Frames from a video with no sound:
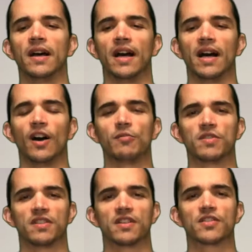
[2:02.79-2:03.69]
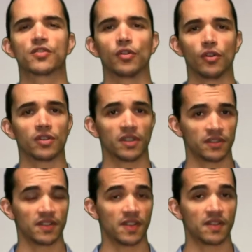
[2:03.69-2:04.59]
Obviously, this
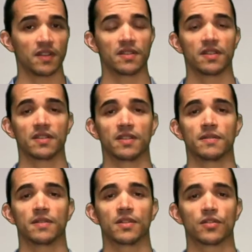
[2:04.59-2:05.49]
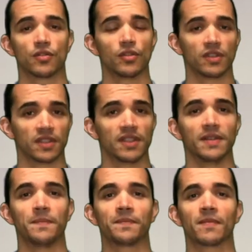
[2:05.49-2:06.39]
is the stored
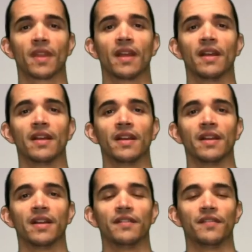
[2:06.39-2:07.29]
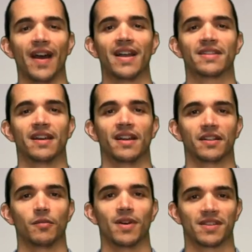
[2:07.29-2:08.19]
fats are
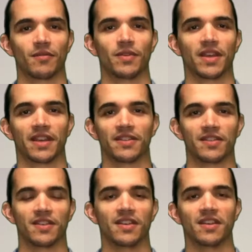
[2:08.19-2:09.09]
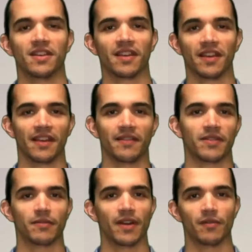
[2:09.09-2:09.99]
the ones that we can see
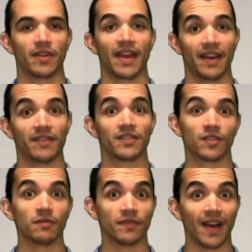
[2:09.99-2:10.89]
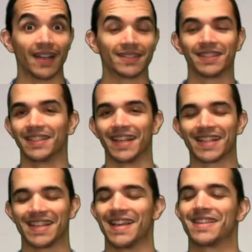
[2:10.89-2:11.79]
everywhere we have some fat in
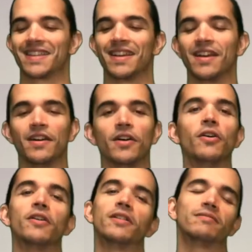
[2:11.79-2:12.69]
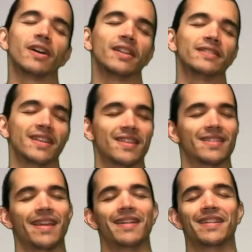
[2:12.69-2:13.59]
excess, or not
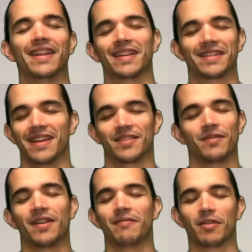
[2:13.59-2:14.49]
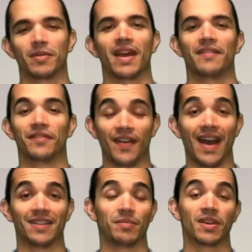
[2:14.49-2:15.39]
necessarily in excess, wherever we have
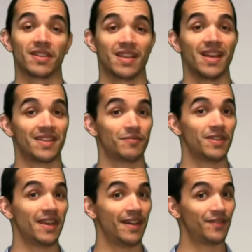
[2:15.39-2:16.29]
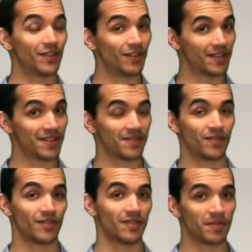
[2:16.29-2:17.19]
fat, because as we have noticed
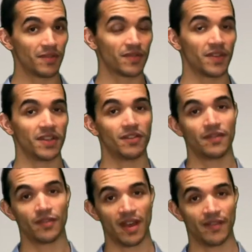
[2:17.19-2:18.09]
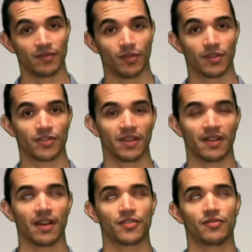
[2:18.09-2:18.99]
from the previous video, if you haven't watched,
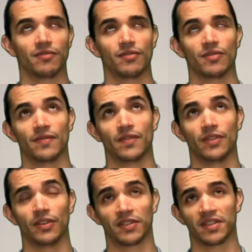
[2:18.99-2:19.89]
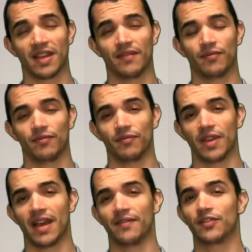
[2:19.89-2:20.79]
I shouldn't use notice,
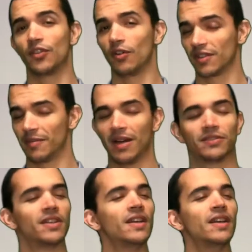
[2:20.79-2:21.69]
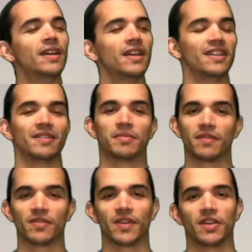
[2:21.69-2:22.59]
we have talked about in the
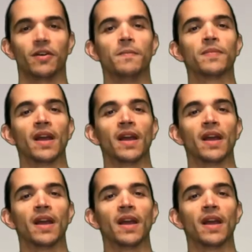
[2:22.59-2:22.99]
previous video,